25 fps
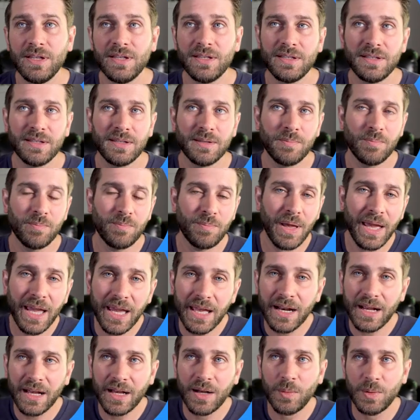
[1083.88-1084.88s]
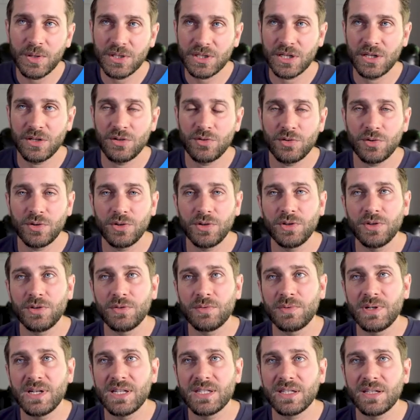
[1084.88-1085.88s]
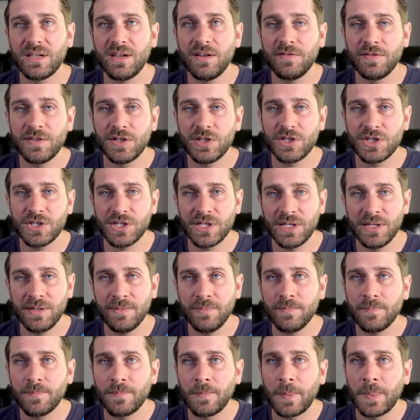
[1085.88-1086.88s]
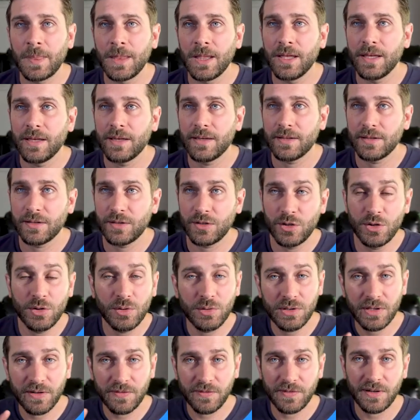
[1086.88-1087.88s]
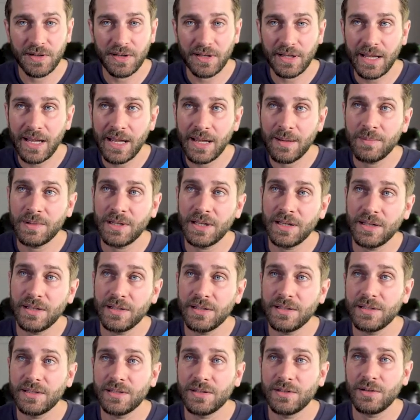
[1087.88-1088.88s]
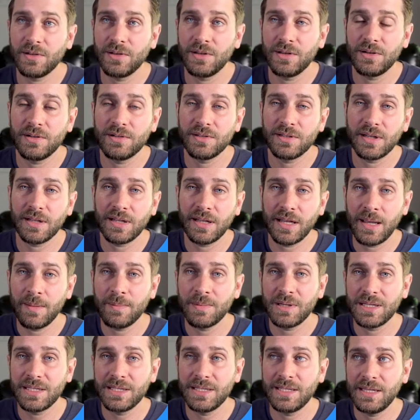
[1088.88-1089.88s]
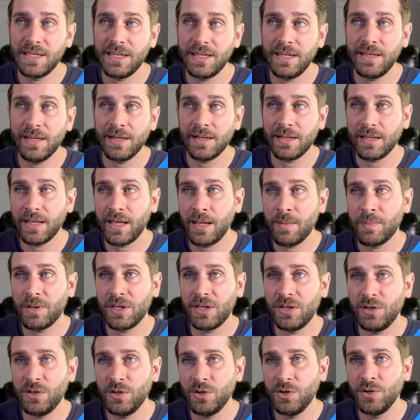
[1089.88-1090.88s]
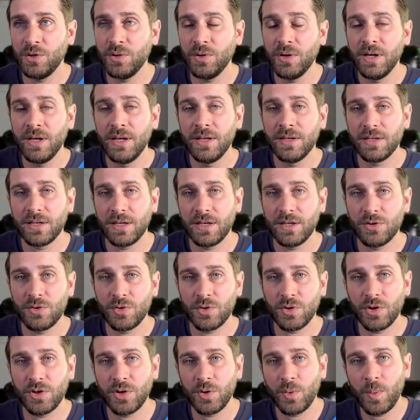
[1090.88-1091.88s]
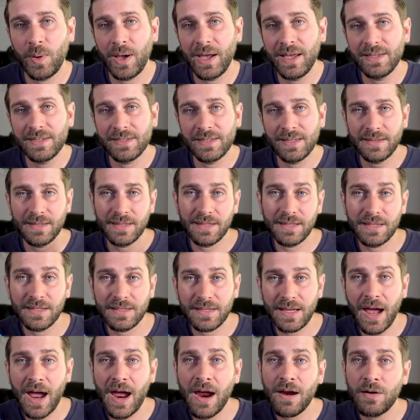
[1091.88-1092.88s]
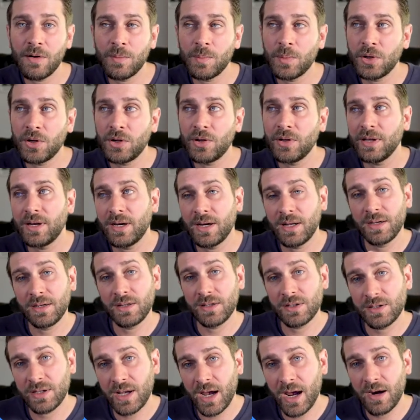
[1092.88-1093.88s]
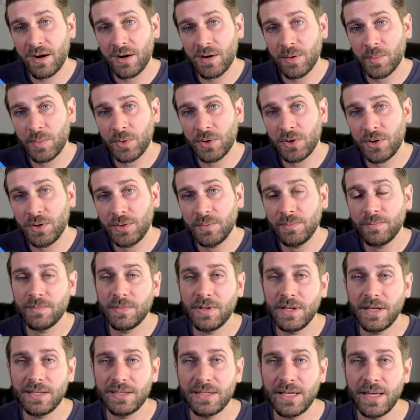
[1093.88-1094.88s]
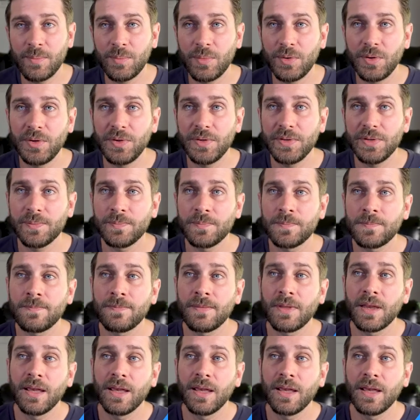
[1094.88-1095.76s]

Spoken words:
this beta, which controls risk aversion, two different lambdas. So there's a lambda D and a lambda U to control the weights on the desirable and undesirable examples.